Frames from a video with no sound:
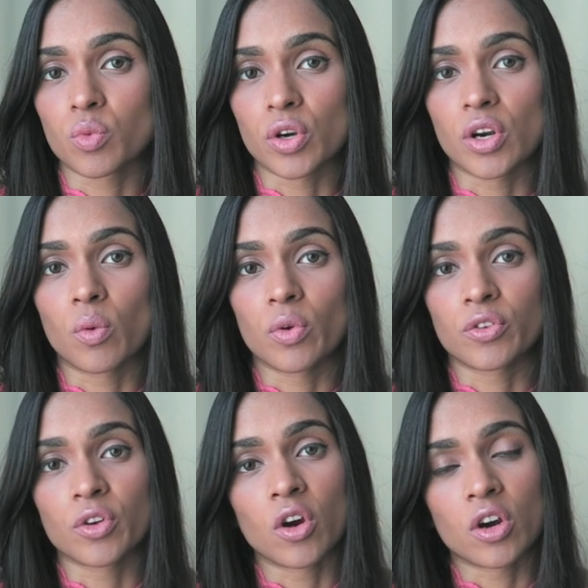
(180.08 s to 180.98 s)
were
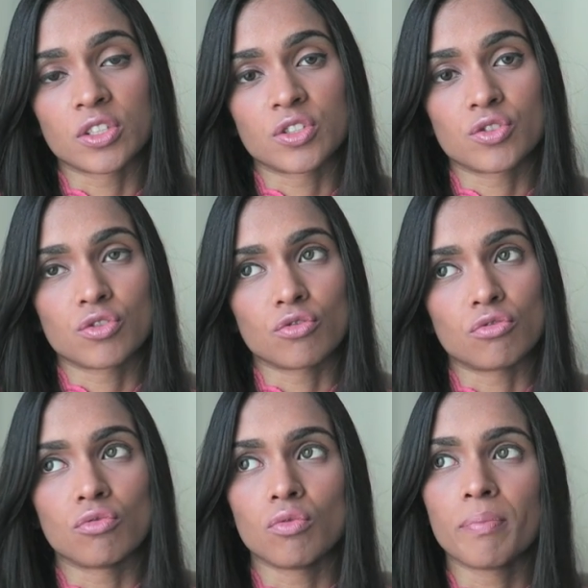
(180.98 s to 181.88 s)
with regards
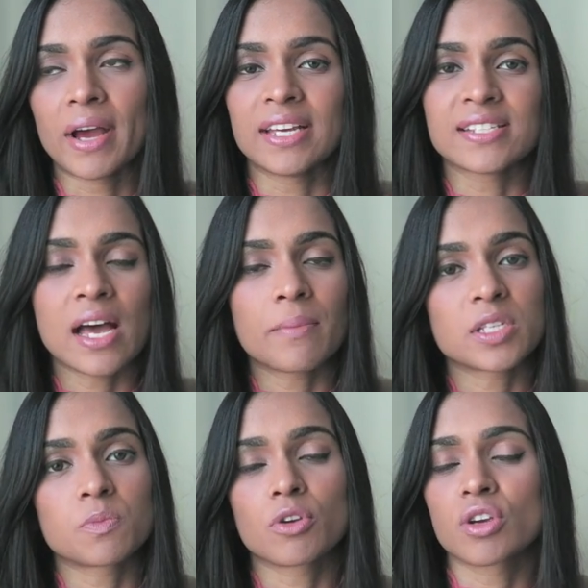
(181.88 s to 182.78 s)
to my exam
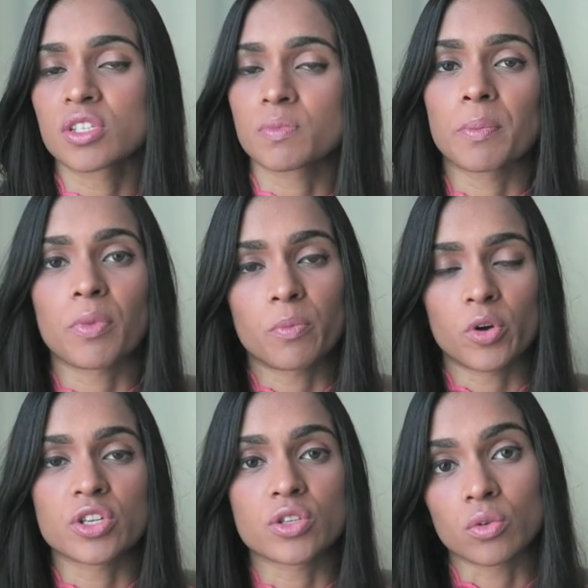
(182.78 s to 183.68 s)
experience, my
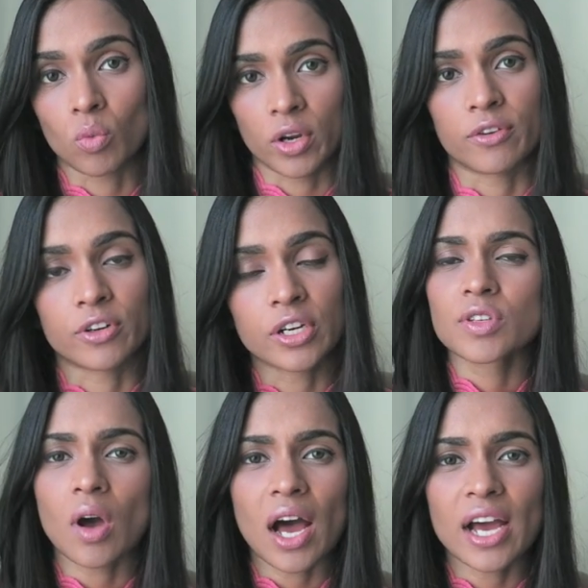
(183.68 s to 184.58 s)
preparation, whatever.
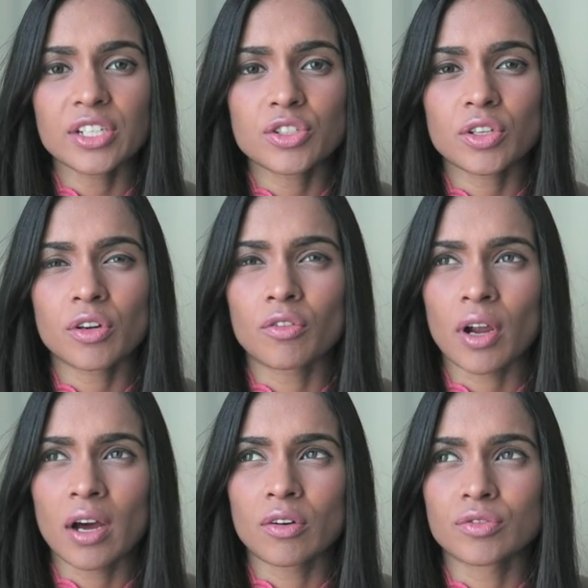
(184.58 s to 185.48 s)
So I took
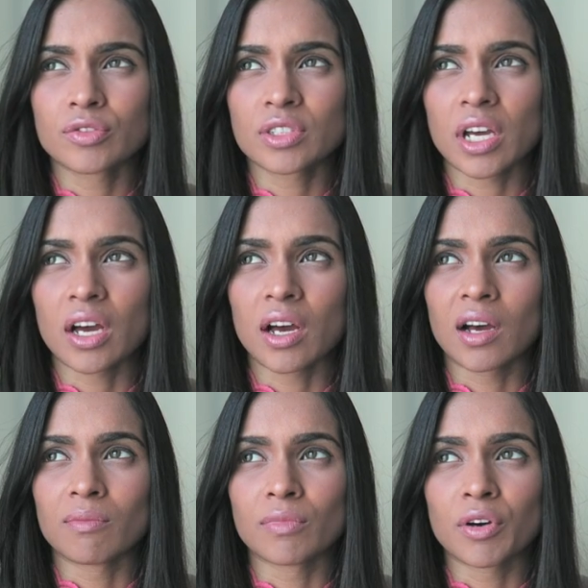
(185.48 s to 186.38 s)
around
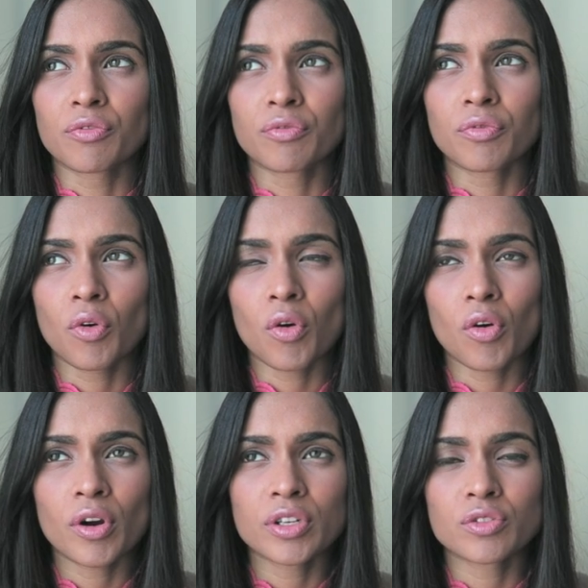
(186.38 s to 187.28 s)

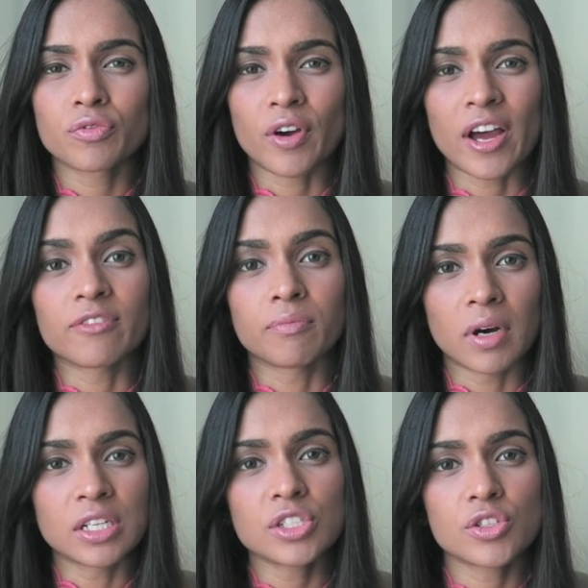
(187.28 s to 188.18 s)
4 to 5
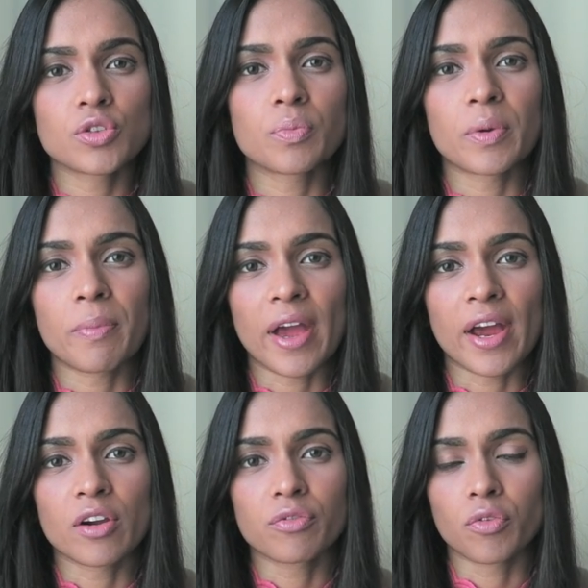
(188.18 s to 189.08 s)
months to
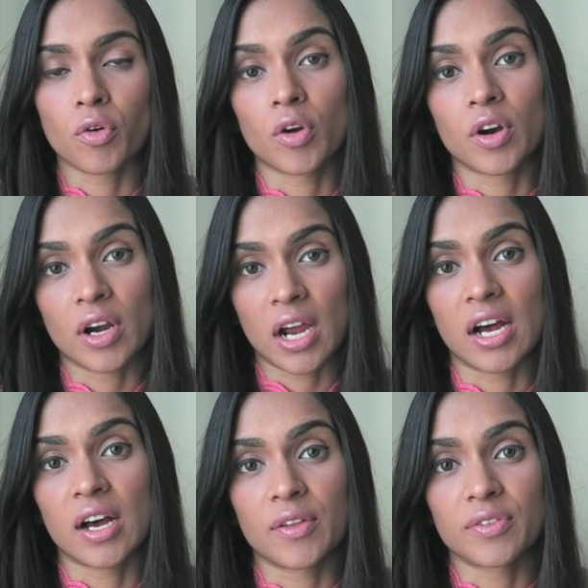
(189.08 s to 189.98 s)
prepare for
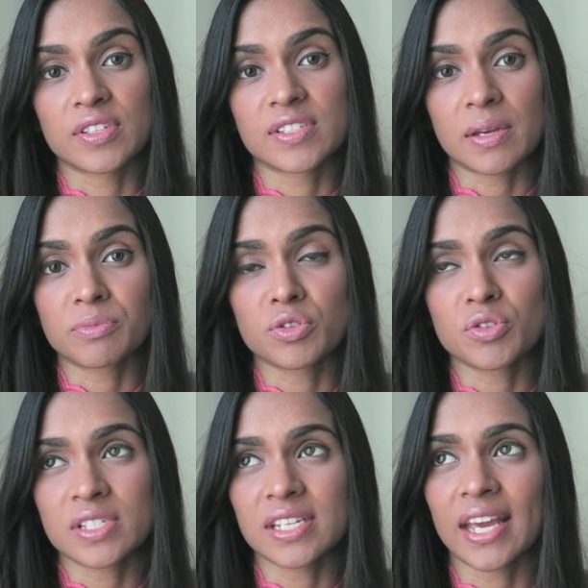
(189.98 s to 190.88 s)
the step
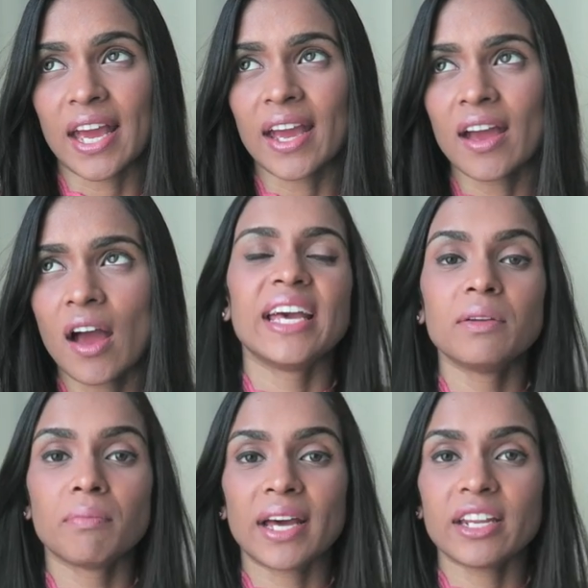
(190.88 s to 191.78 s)
2 CK.
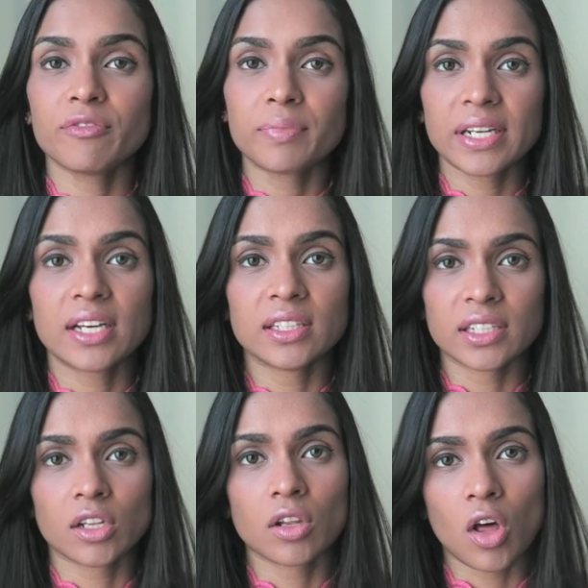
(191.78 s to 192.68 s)
It might have been a
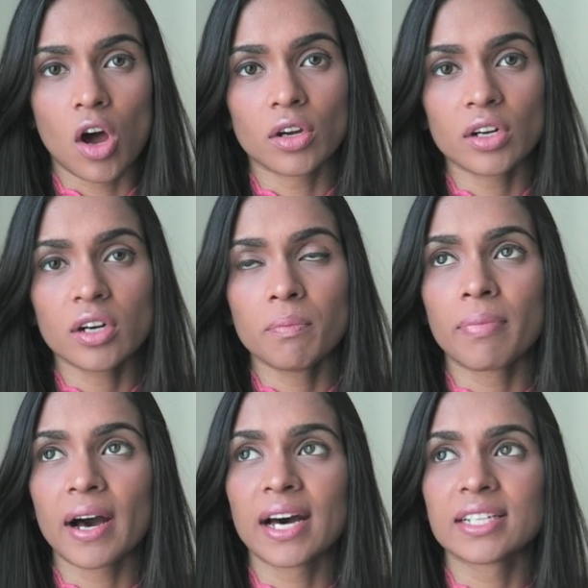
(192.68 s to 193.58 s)
little longer,
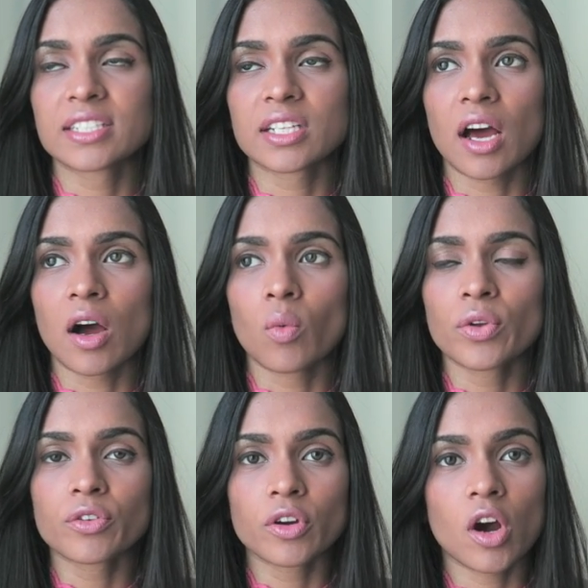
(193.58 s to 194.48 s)
but
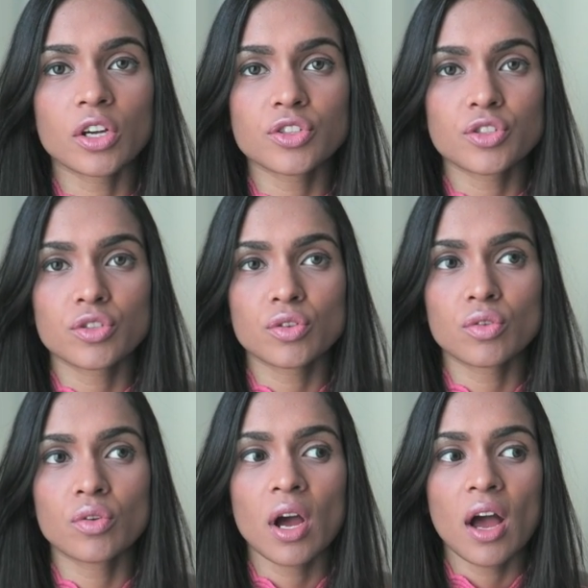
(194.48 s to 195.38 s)
with regards
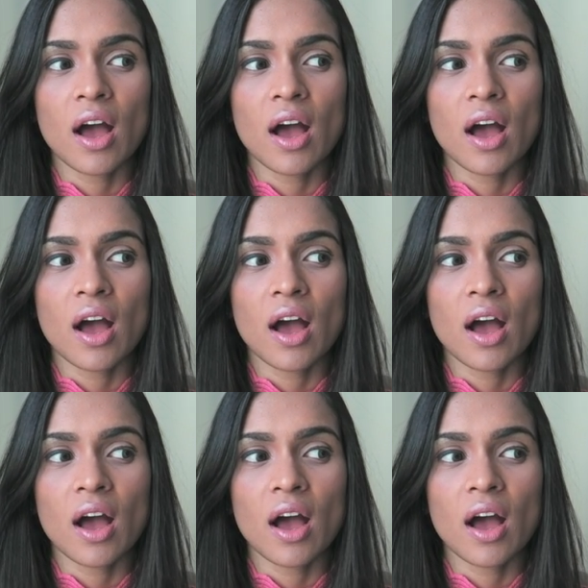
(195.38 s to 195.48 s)
to